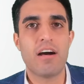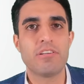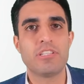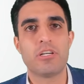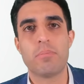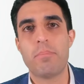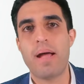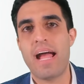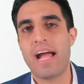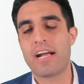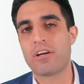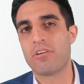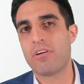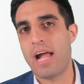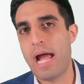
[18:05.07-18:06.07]
your back
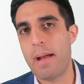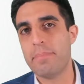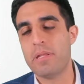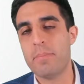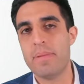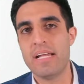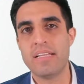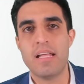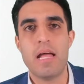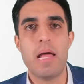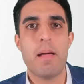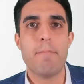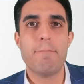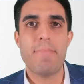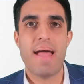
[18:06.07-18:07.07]
or abdomen,
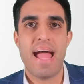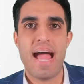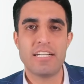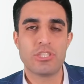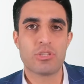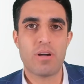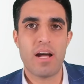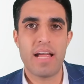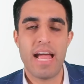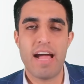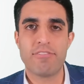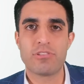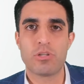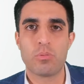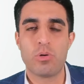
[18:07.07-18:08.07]
pat it dry
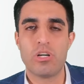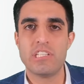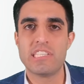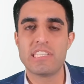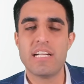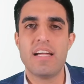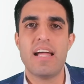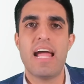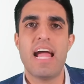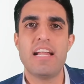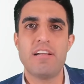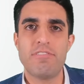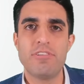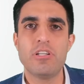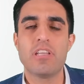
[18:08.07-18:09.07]
afterwards, and
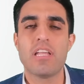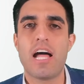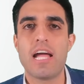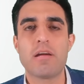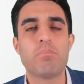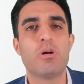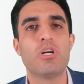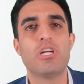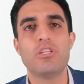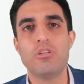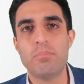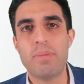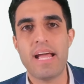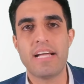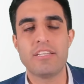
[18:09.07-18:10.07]
if you'd like, put a new
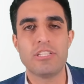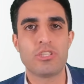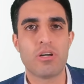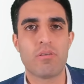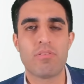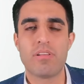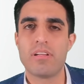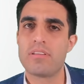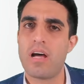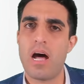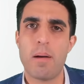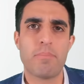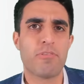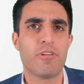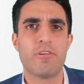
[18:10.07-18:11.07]
bandage over the
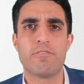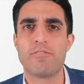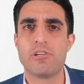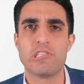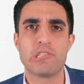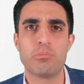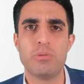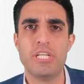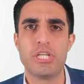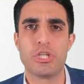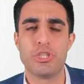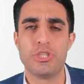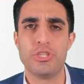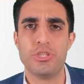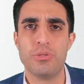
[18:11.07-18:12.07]
top for the first week or
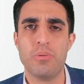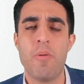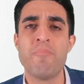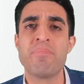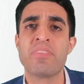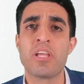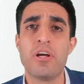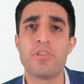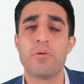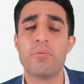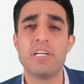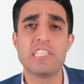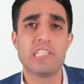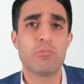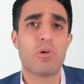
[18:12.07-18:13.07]
2. The
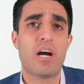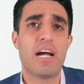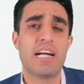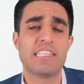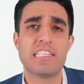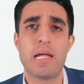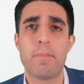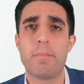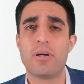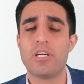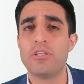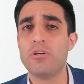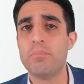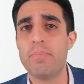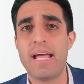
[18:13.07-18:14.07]
reason why I say put a
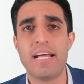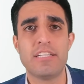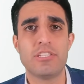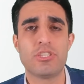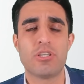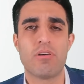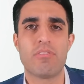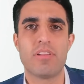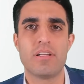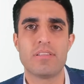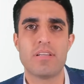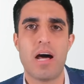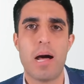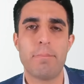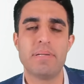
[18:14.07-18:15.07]
new bandage over the
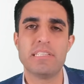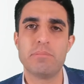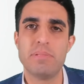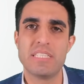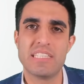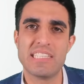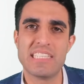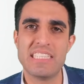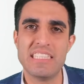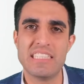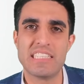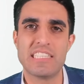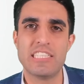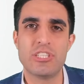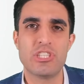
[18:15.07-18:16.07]
top is because the
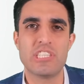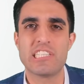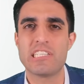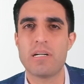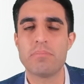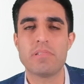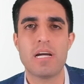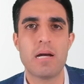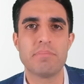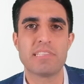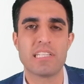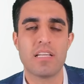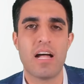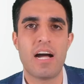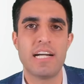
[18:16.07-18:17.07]
incision sometimes
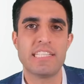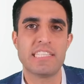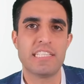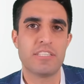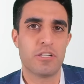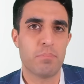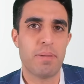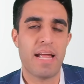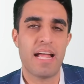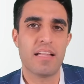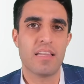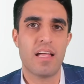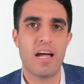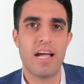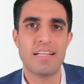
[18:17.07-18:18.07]
lies in your pant
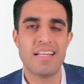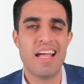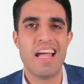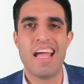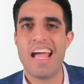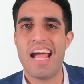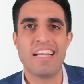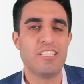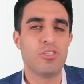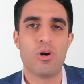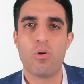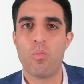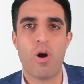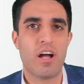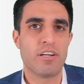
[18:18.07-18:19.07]
line and you
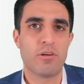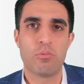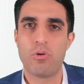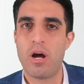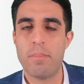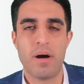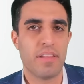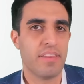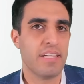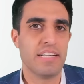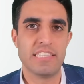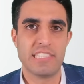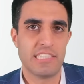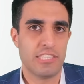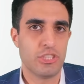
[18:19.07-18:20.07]
don't want to rub on the
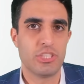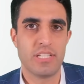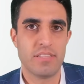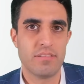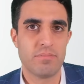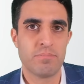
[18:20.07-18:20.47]
incision.